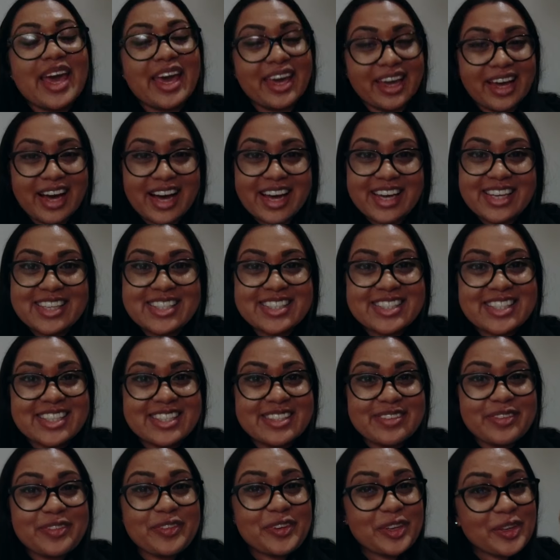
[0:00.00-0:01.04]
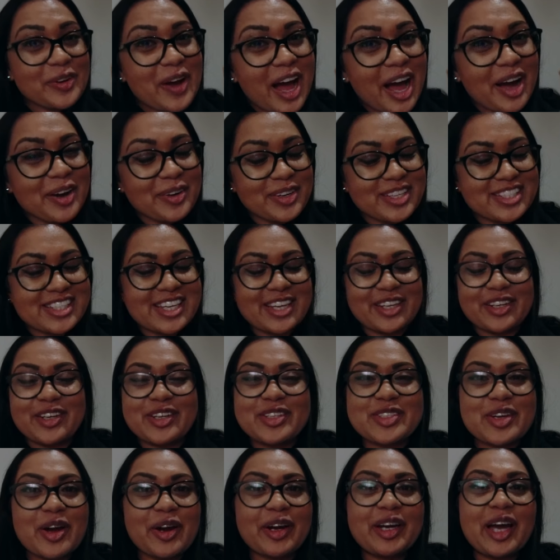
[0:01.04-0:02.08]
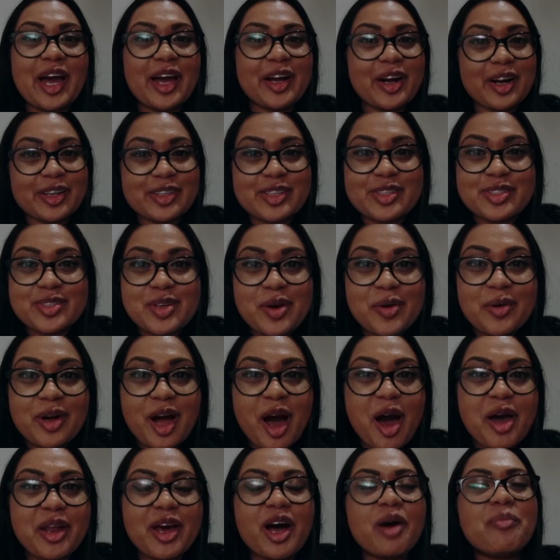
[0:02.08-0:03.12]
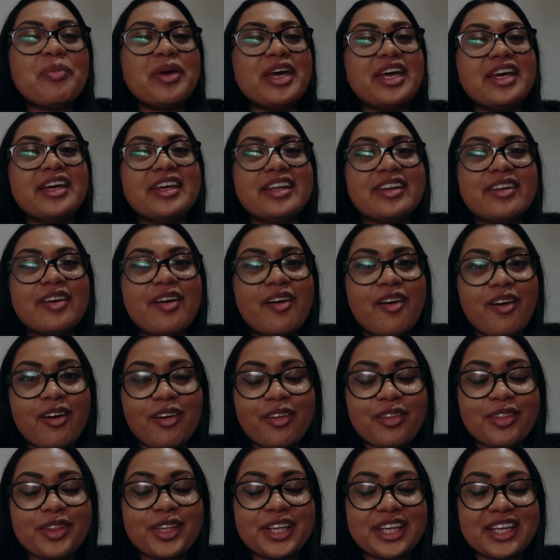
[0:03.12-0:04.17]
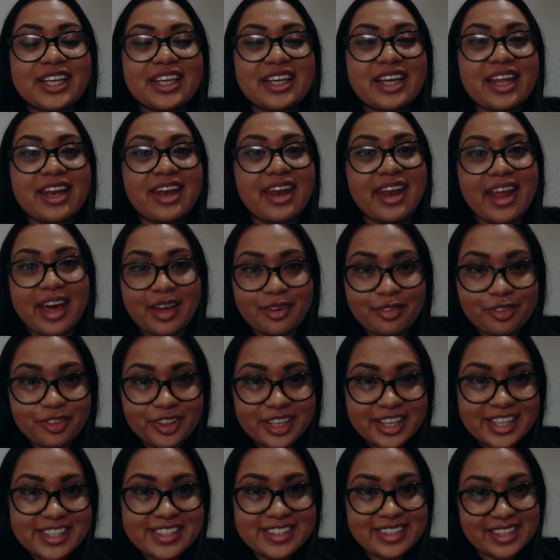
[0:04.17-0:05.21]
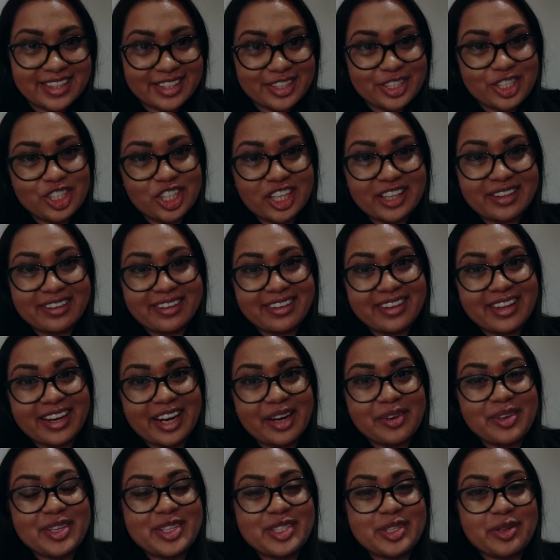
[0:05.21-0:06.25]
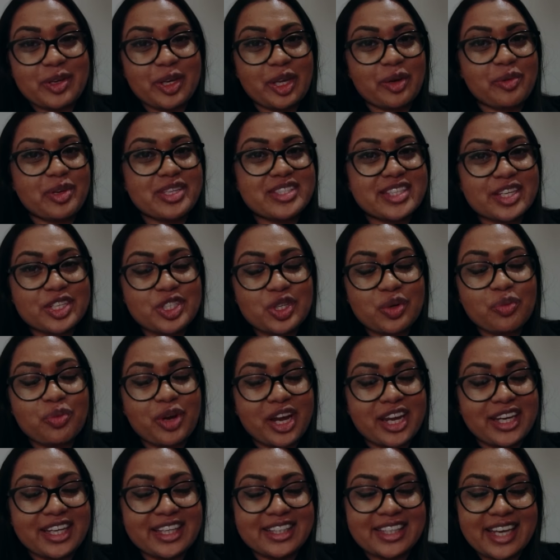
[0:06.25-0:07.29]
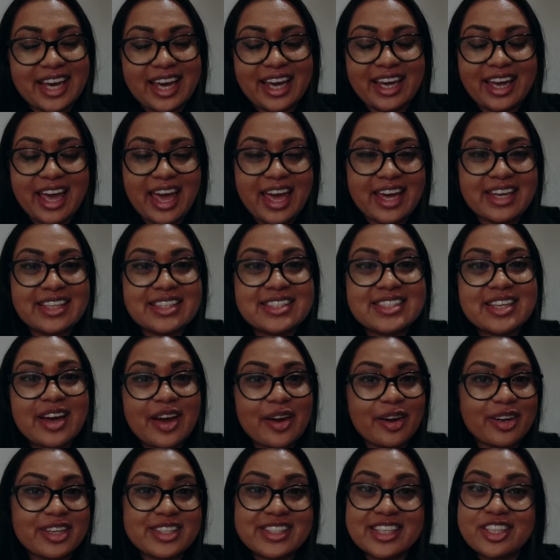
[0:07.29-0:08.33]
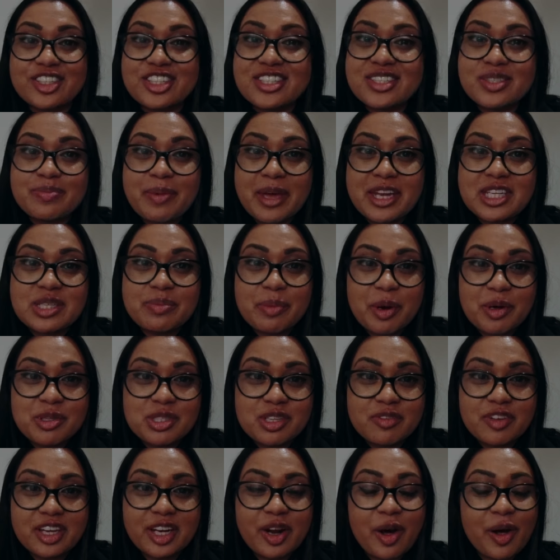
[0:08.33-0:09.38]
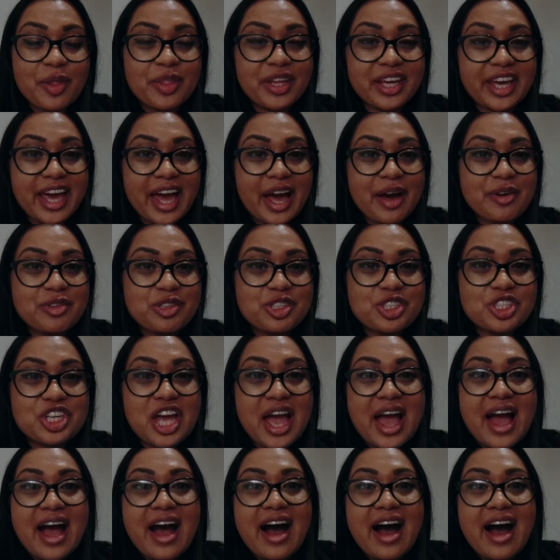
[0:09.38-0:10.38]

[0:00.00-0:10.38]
Hey guys, this few hours later, sorry, I got so caught up in all the Netflix and chill that I was doing. It was such a rainy day and I honestly just spent most of it on the couch.